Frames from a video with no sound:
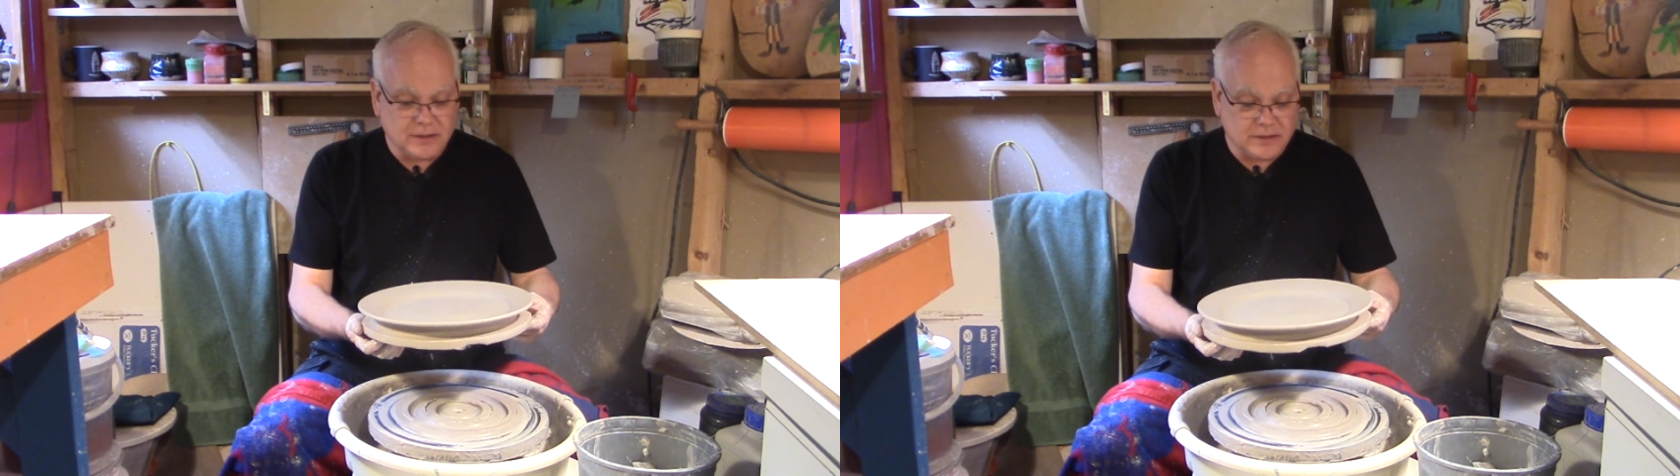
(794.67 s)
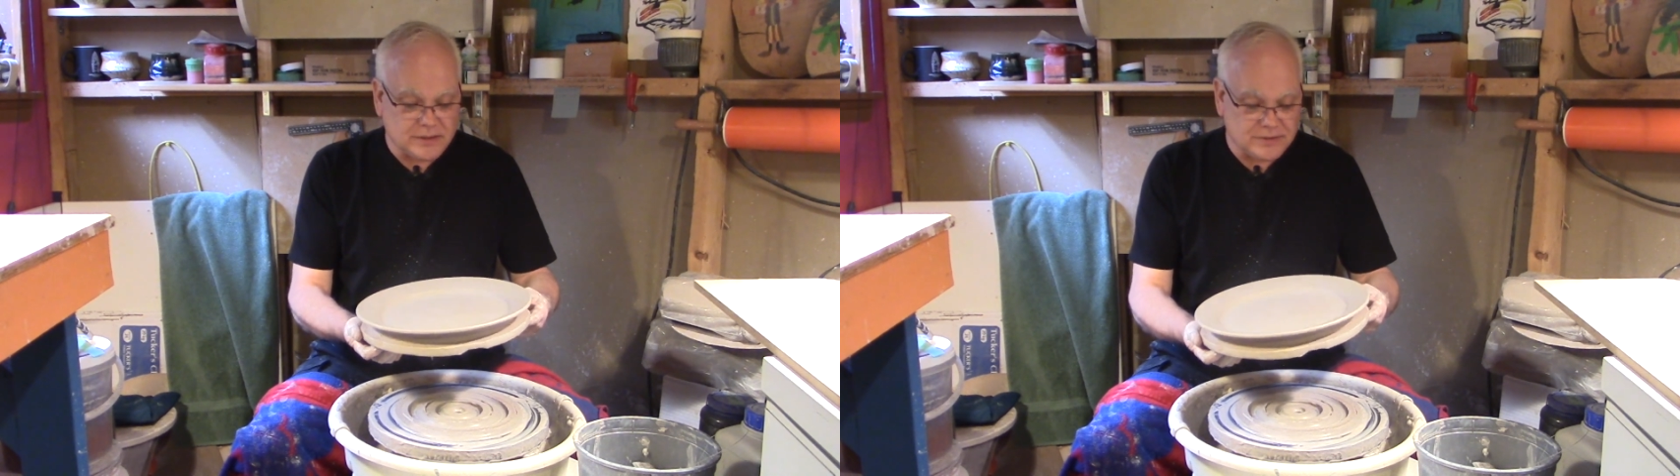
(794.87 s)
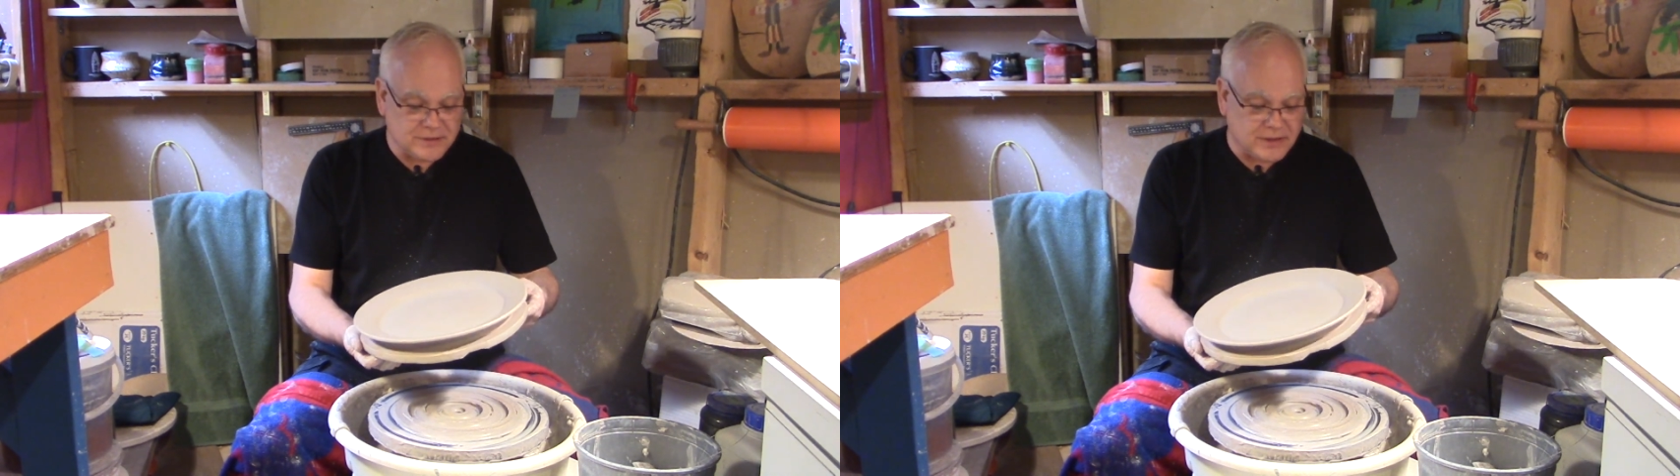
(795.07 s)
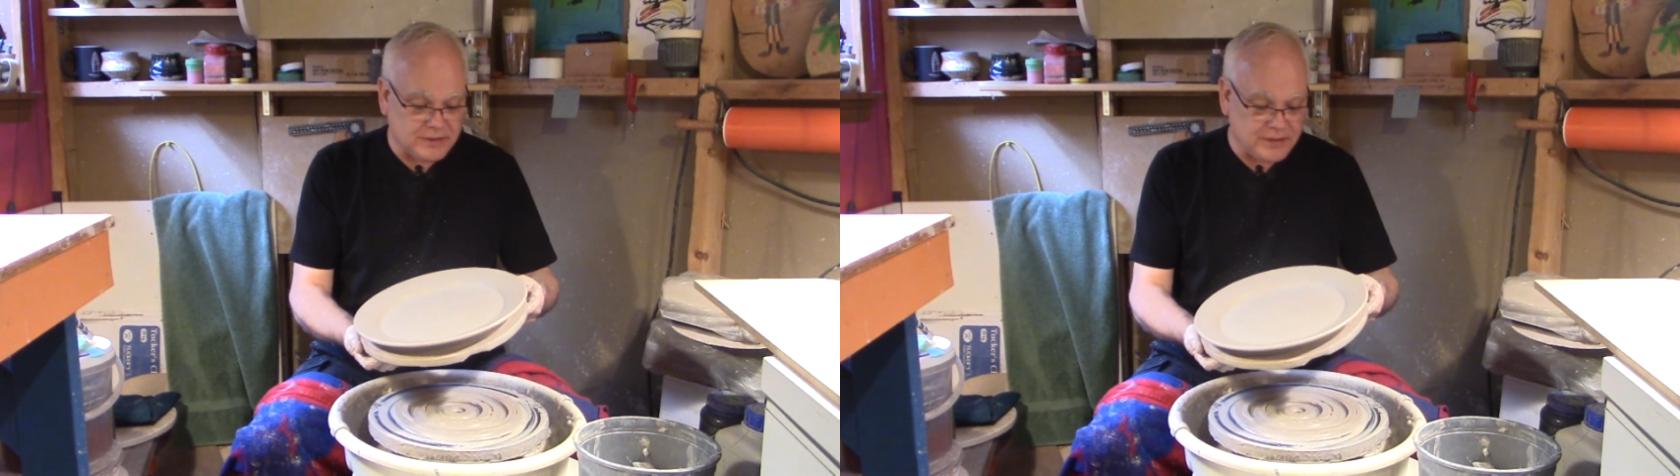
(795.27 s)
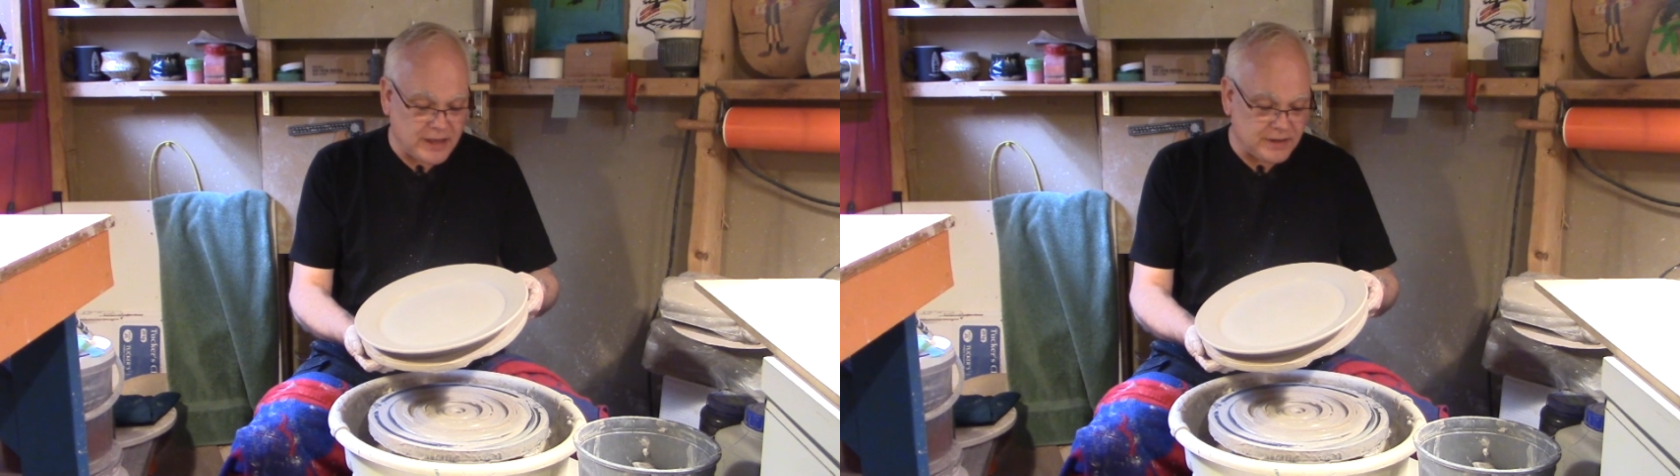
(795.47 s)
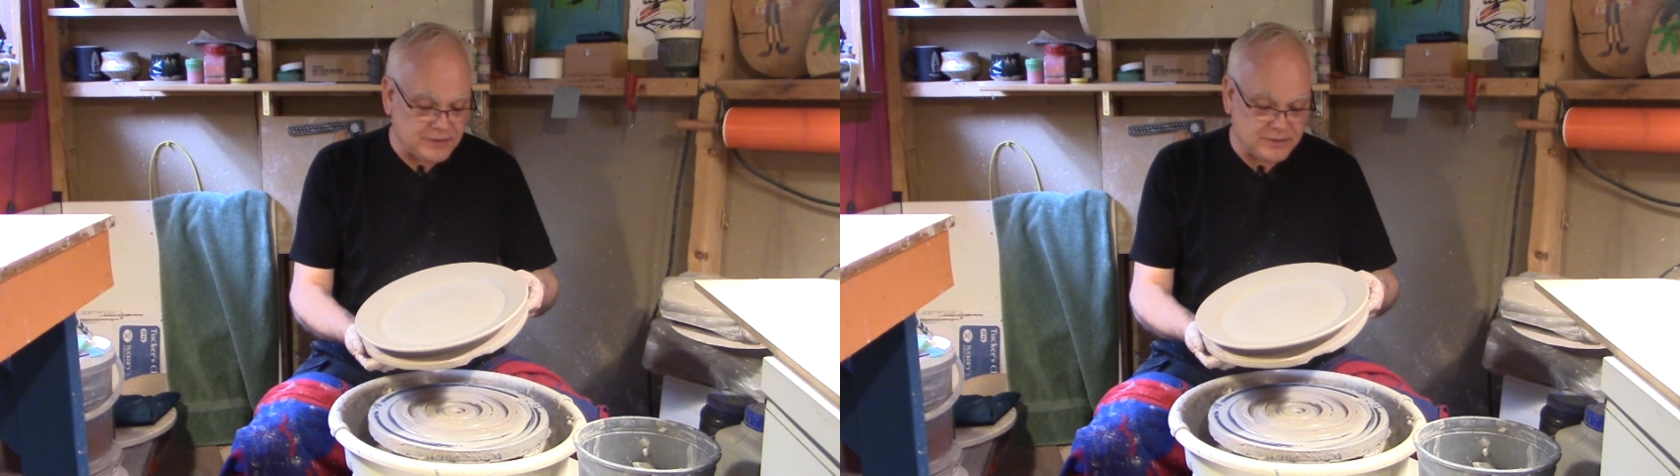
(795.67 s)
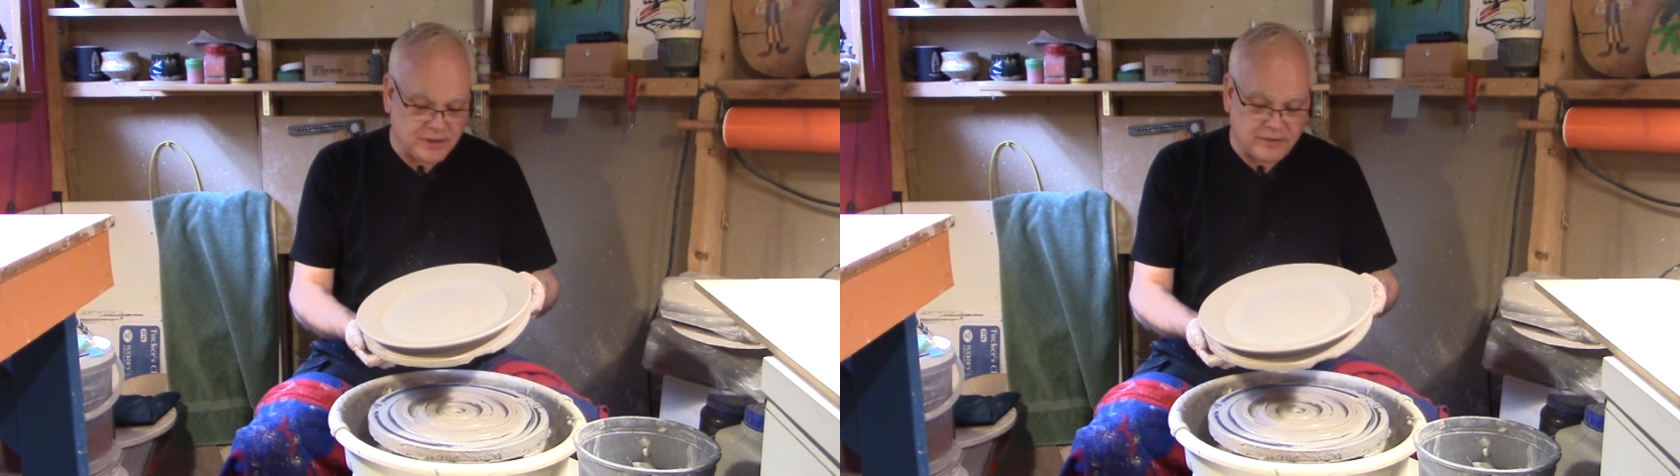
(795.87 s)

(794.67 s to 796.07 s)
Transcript: because that is